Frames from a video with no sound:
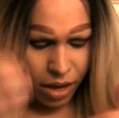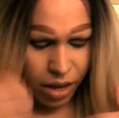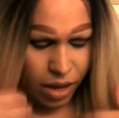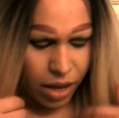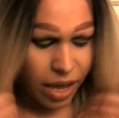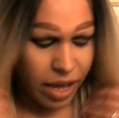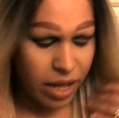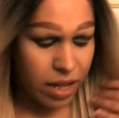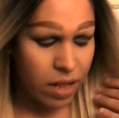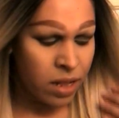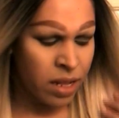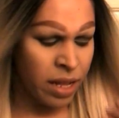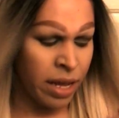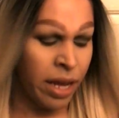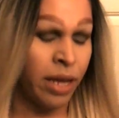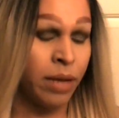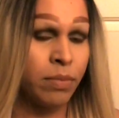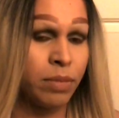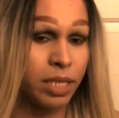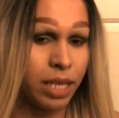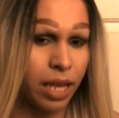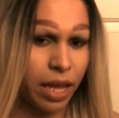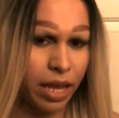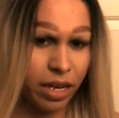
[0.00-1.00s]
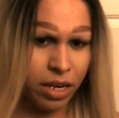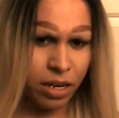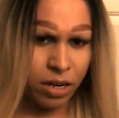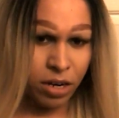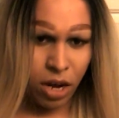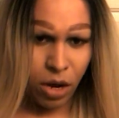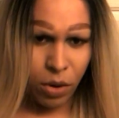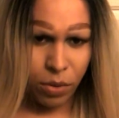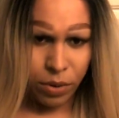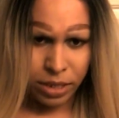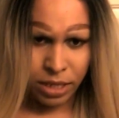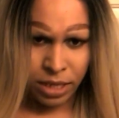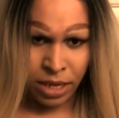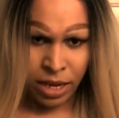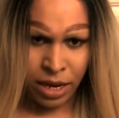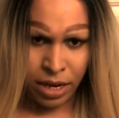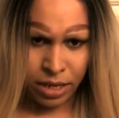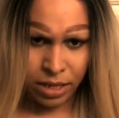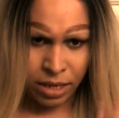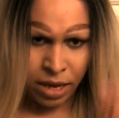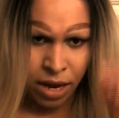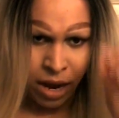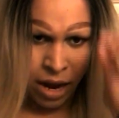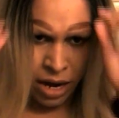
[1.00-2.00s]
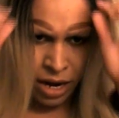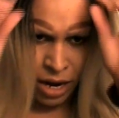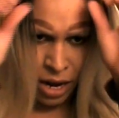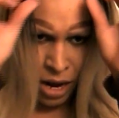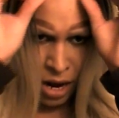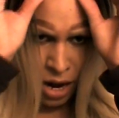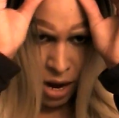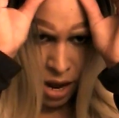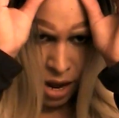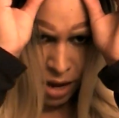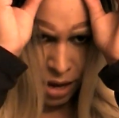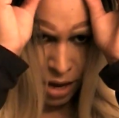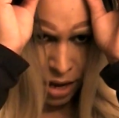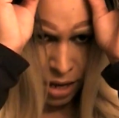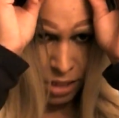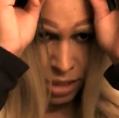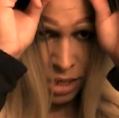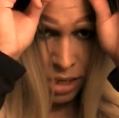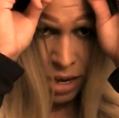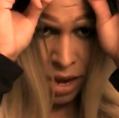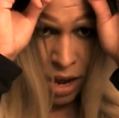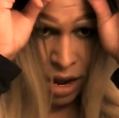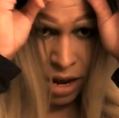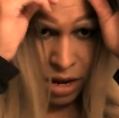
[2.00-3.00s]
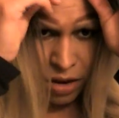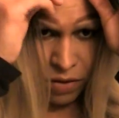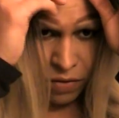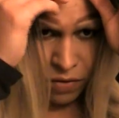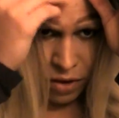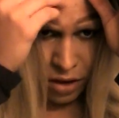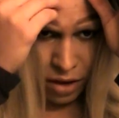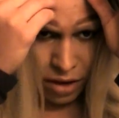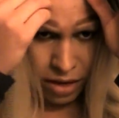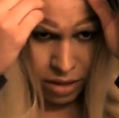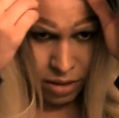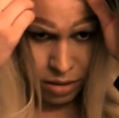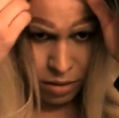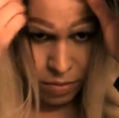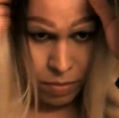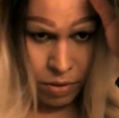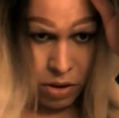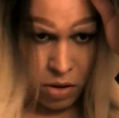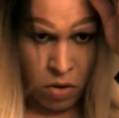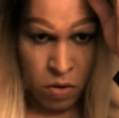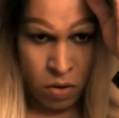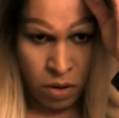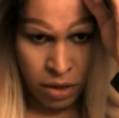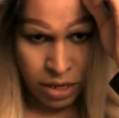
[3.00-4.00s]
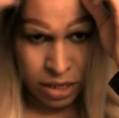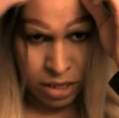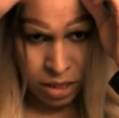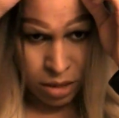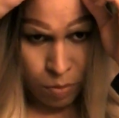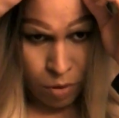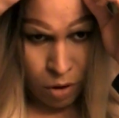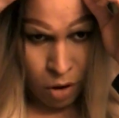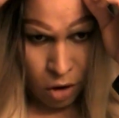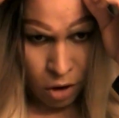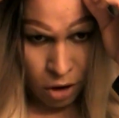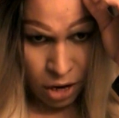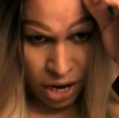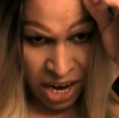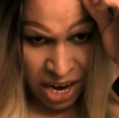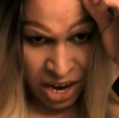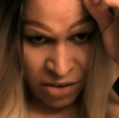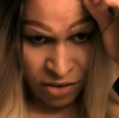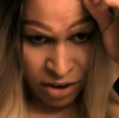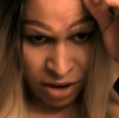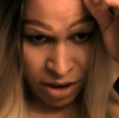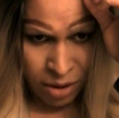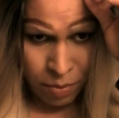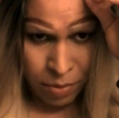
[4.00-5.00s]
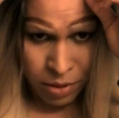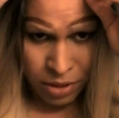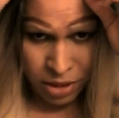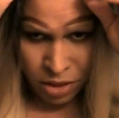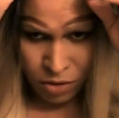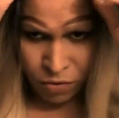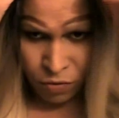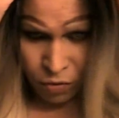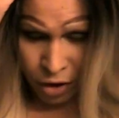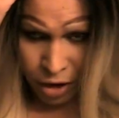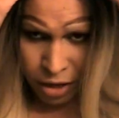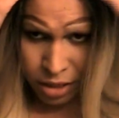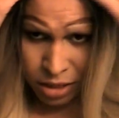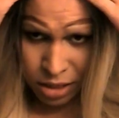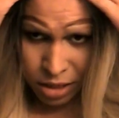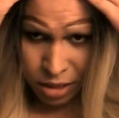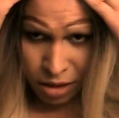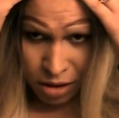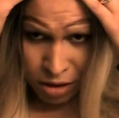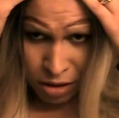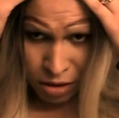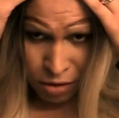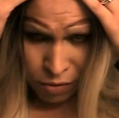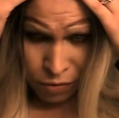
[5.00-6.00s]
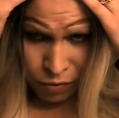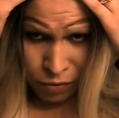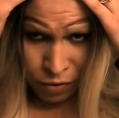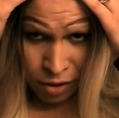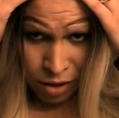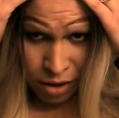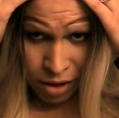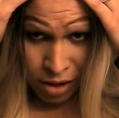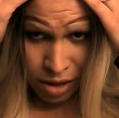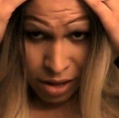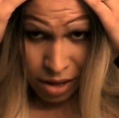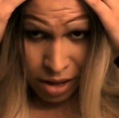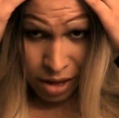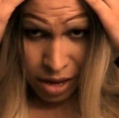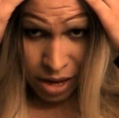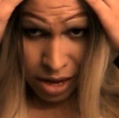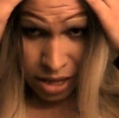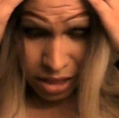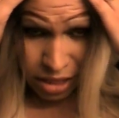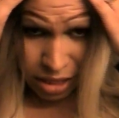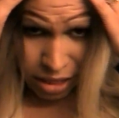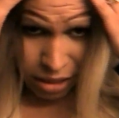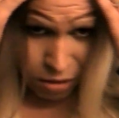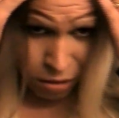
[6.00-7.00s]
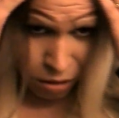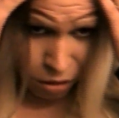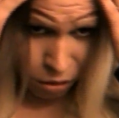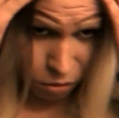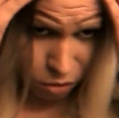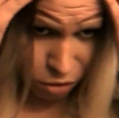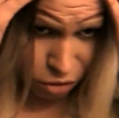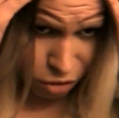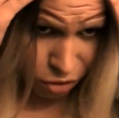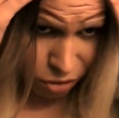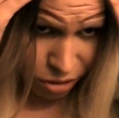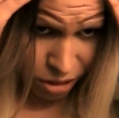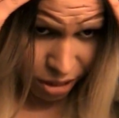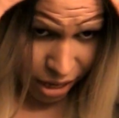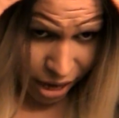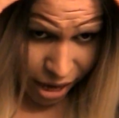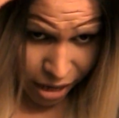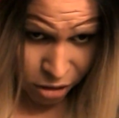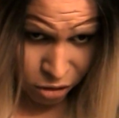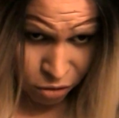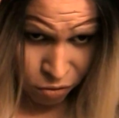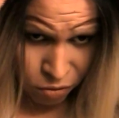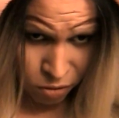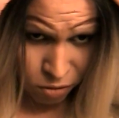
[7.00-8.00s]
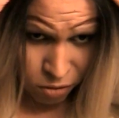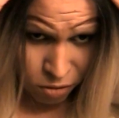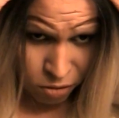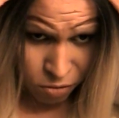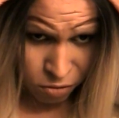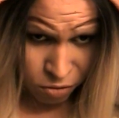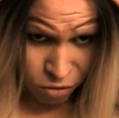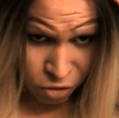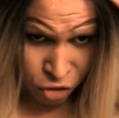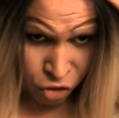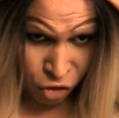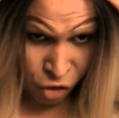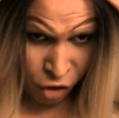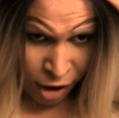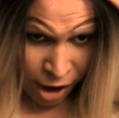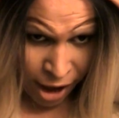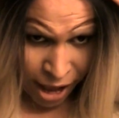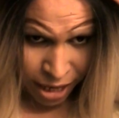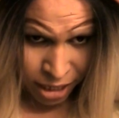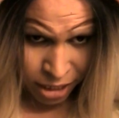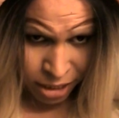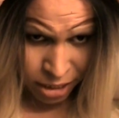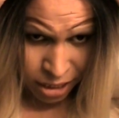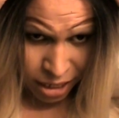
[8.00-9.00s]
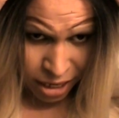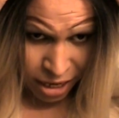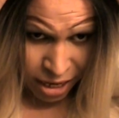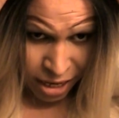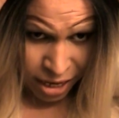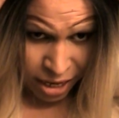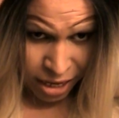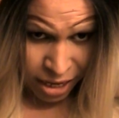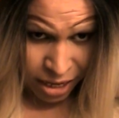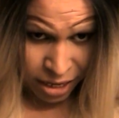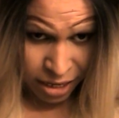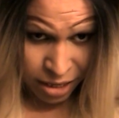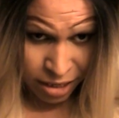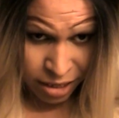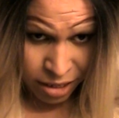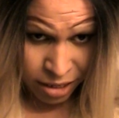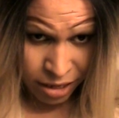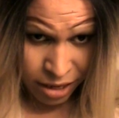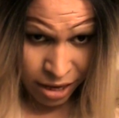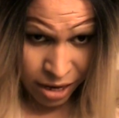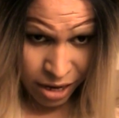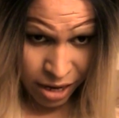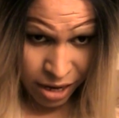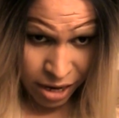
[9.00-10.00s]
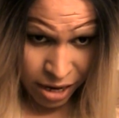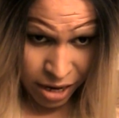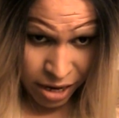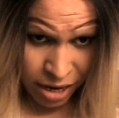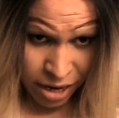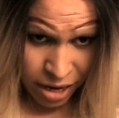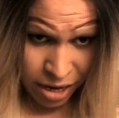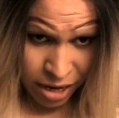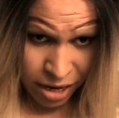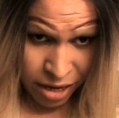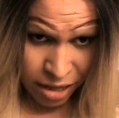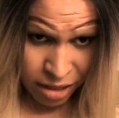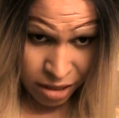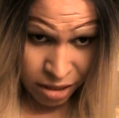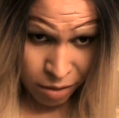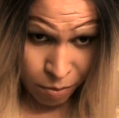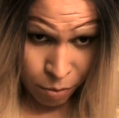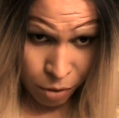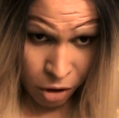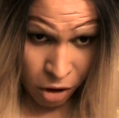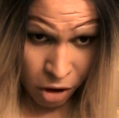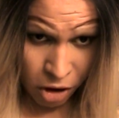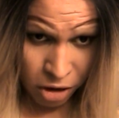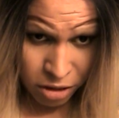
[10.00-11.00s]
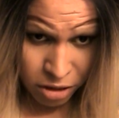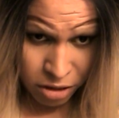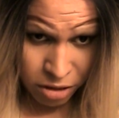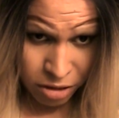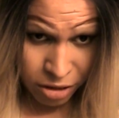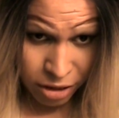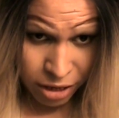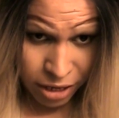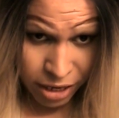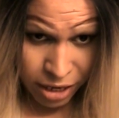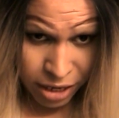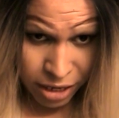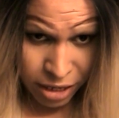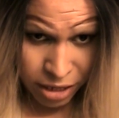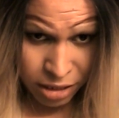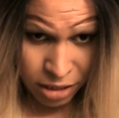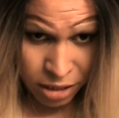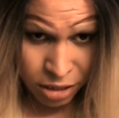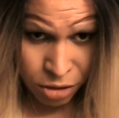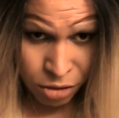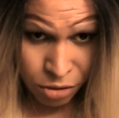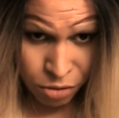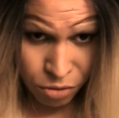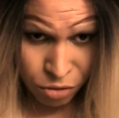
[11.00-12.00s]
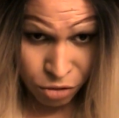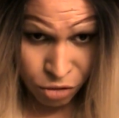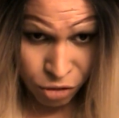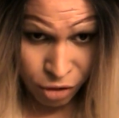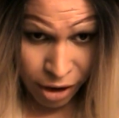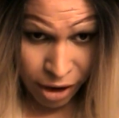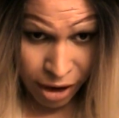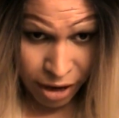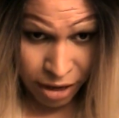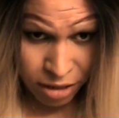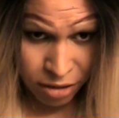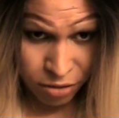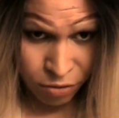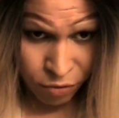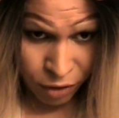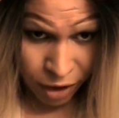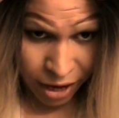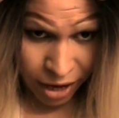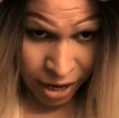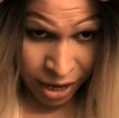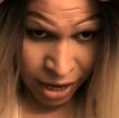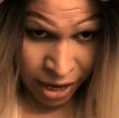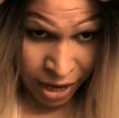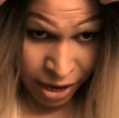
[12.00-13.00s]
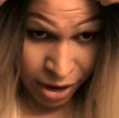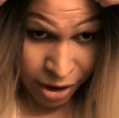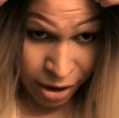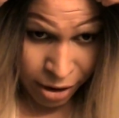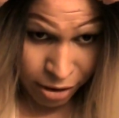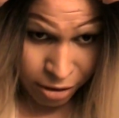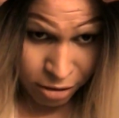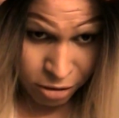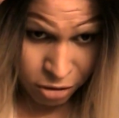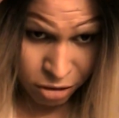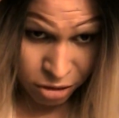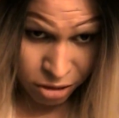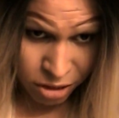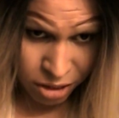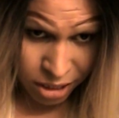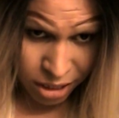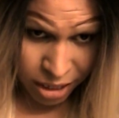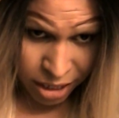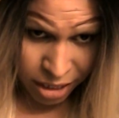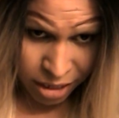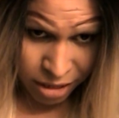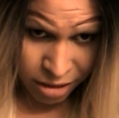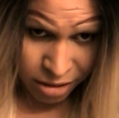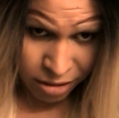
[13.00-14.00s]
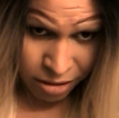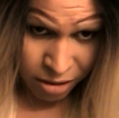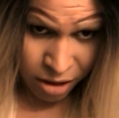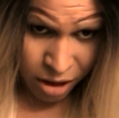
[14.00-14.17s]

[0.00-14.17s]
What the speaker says: it claims that, you know, it's hand tied in. I guess it kind of is, but only in the part area. But the rest of the closure is actual tracks. And the part, there is two tracks right here and just like